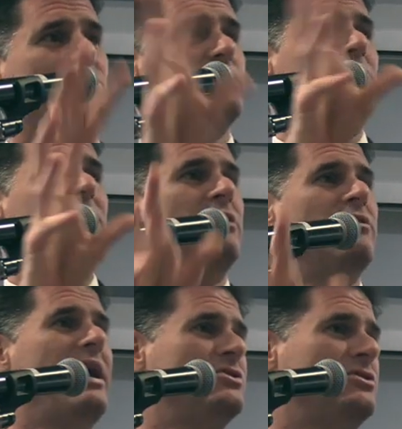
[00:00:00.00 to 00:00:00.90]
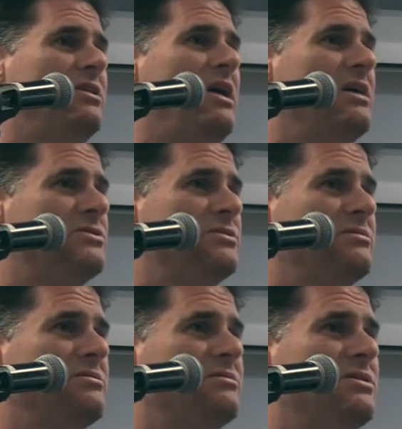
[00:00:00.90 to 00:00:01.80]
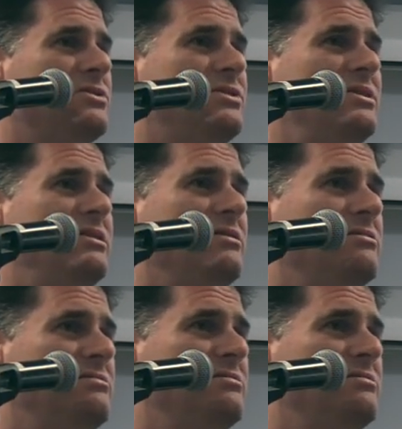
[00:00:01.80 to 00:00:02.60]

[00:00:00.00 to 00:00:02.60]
It was going to be an internationalized city.